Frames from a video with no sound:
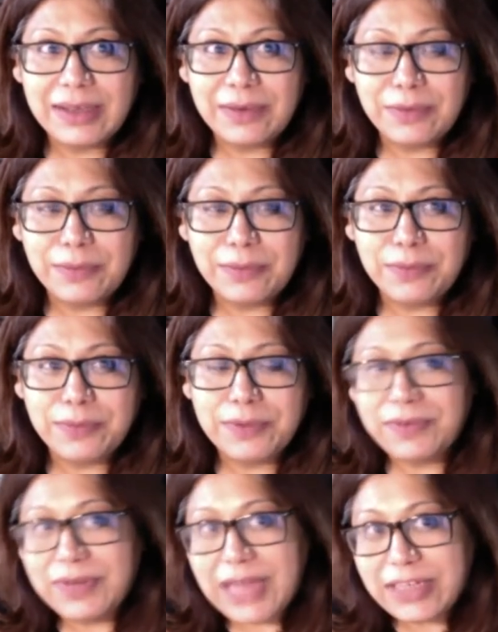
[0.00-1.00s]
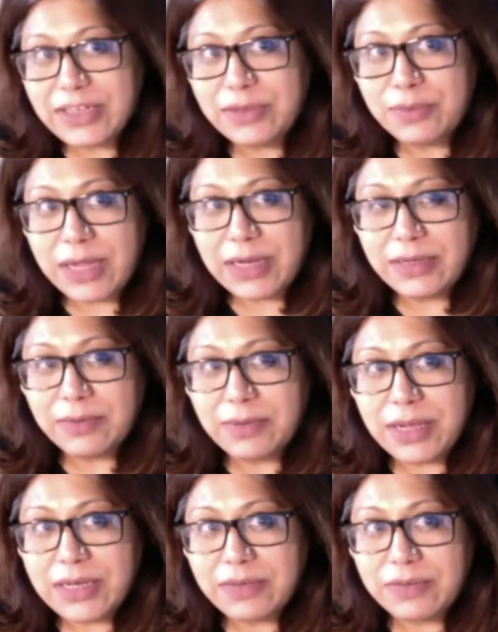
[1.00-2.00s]
the latter one, the one
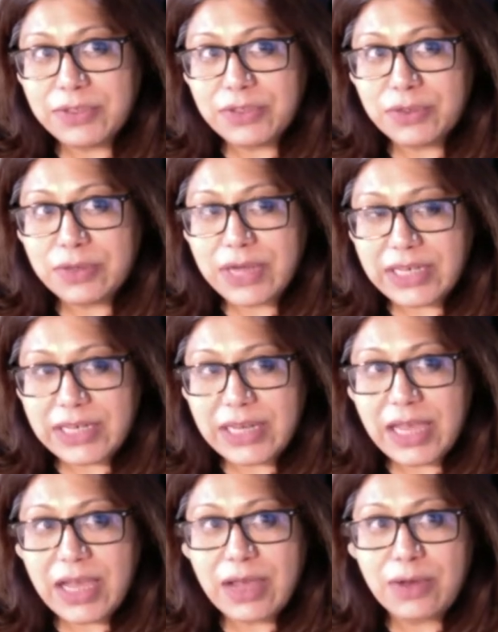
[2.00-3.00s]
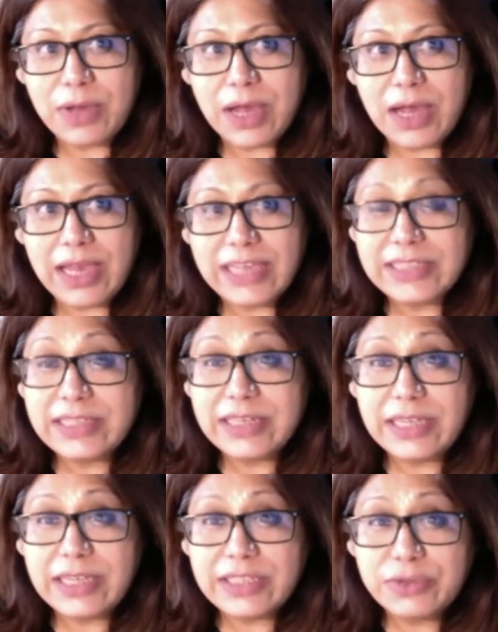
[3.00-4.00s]
that we saw right now, it's,
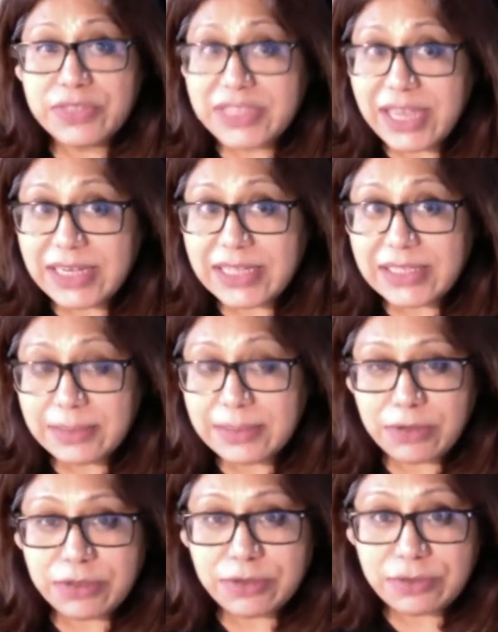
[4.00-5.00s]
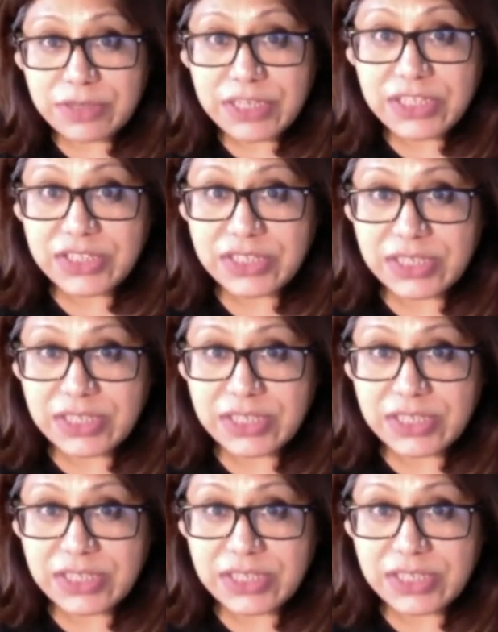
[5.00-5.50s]
as you said, it's about a region.